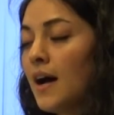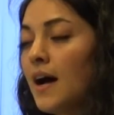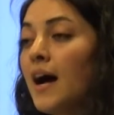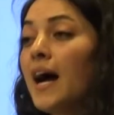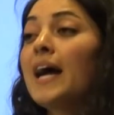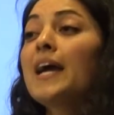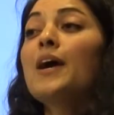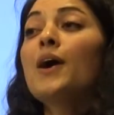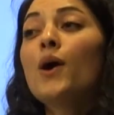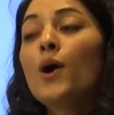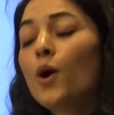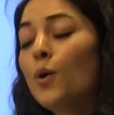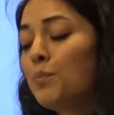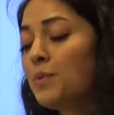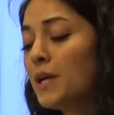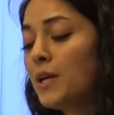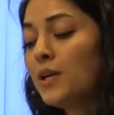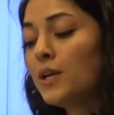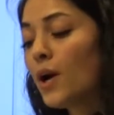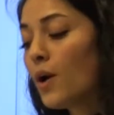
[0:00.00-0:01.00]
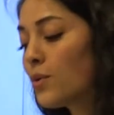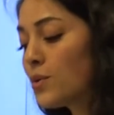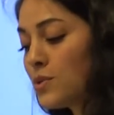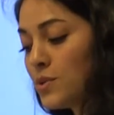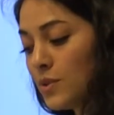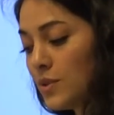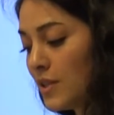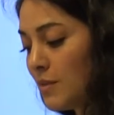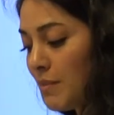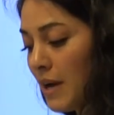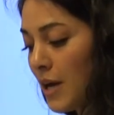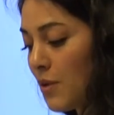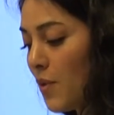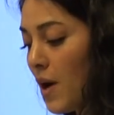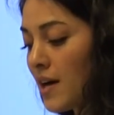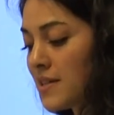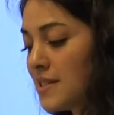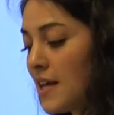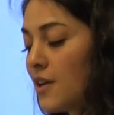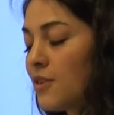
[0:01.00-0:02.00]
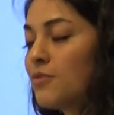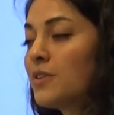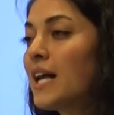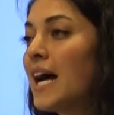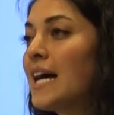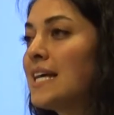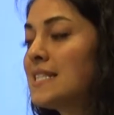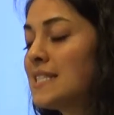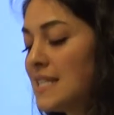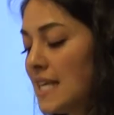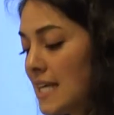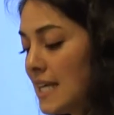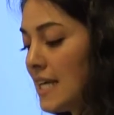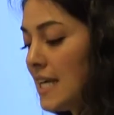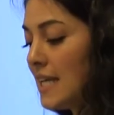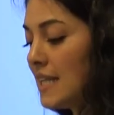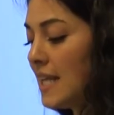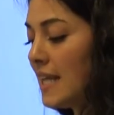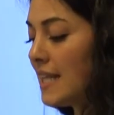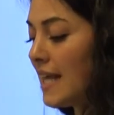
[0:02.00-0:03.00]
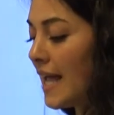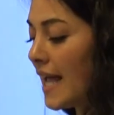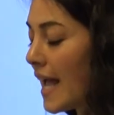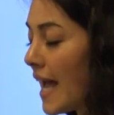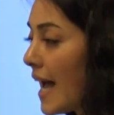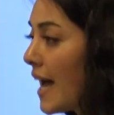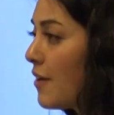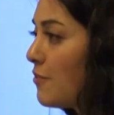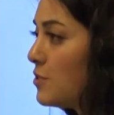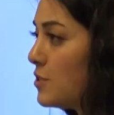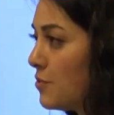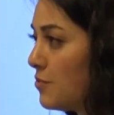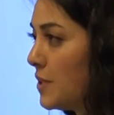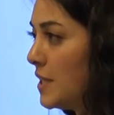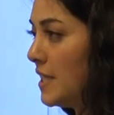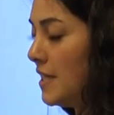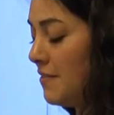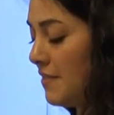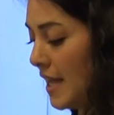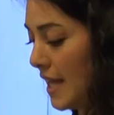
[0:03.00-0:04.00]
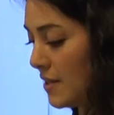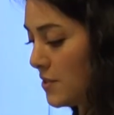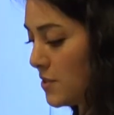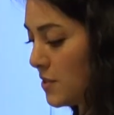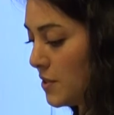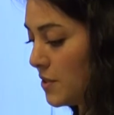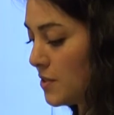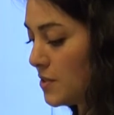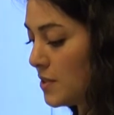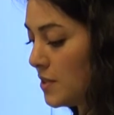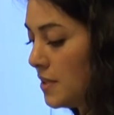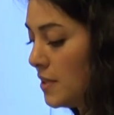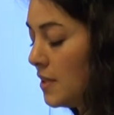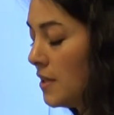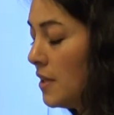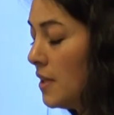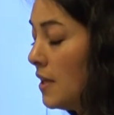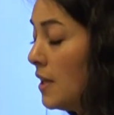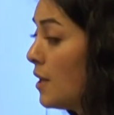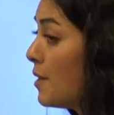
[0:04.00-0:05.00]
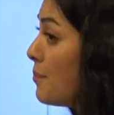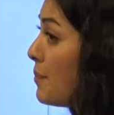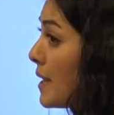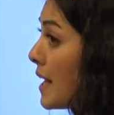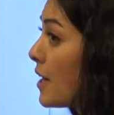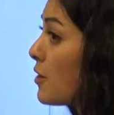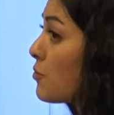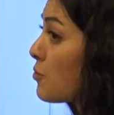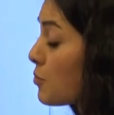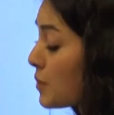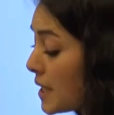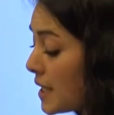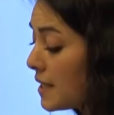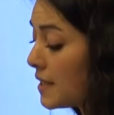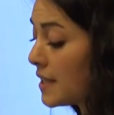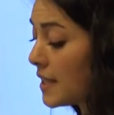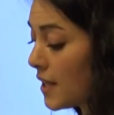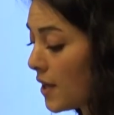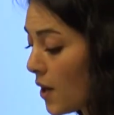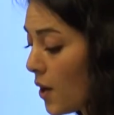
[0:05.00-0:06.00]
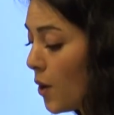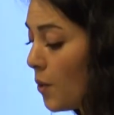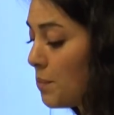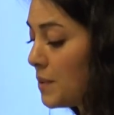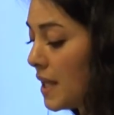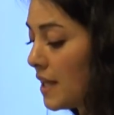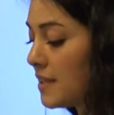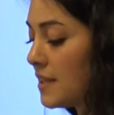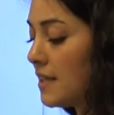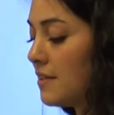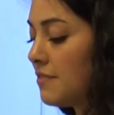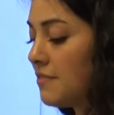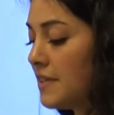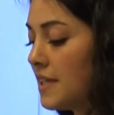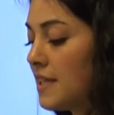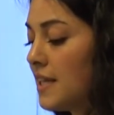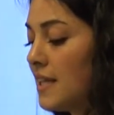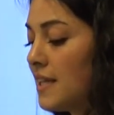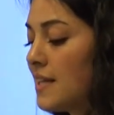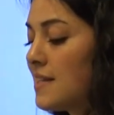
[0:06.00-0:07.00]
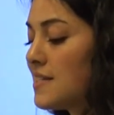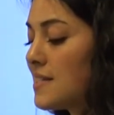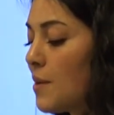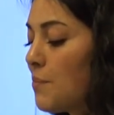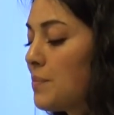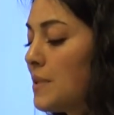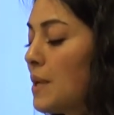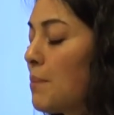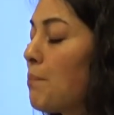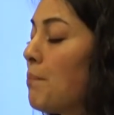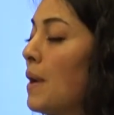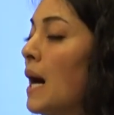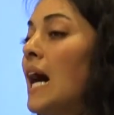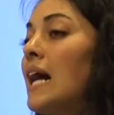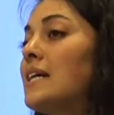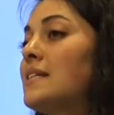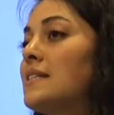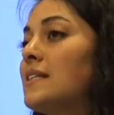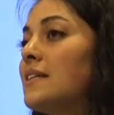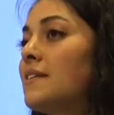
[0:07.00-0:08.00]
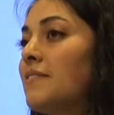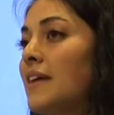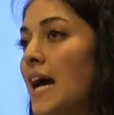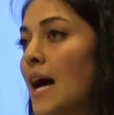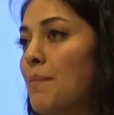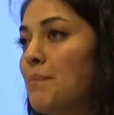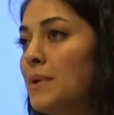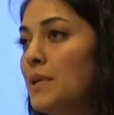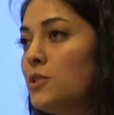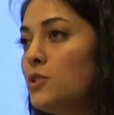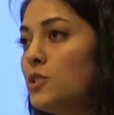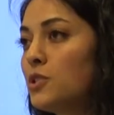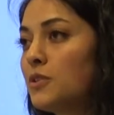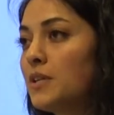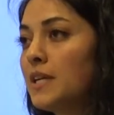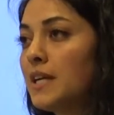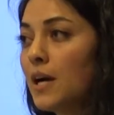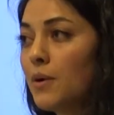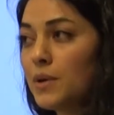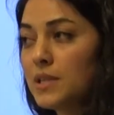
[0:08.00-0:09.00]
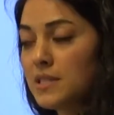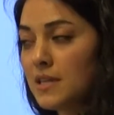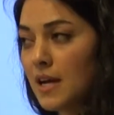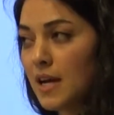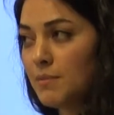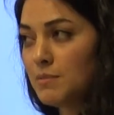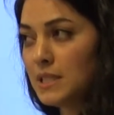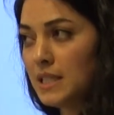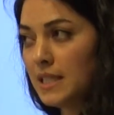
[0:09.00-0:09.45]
I hope that no student of mine walks out of class thinking that they have definitive answers, but I really hope they leave feeling that something positive happened during our time